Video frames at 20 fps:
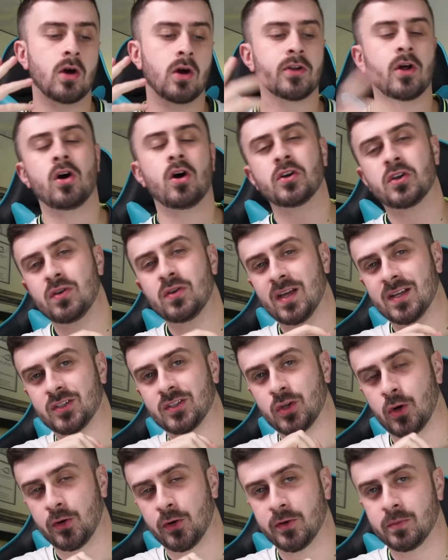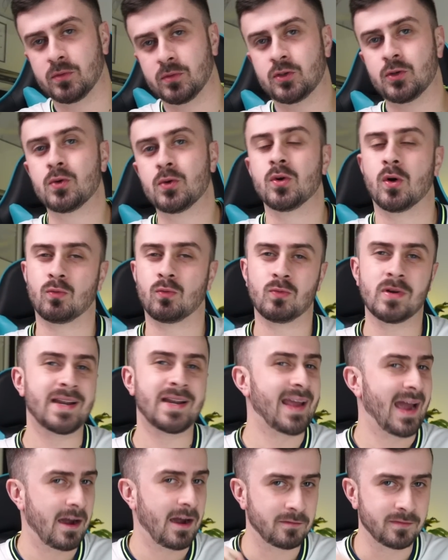would argue that Tottenham do not
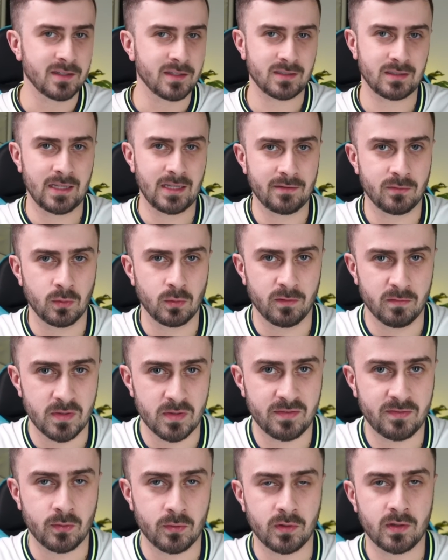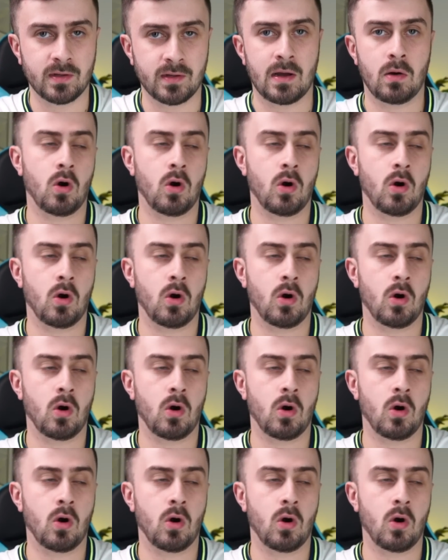really have this level of midfielder.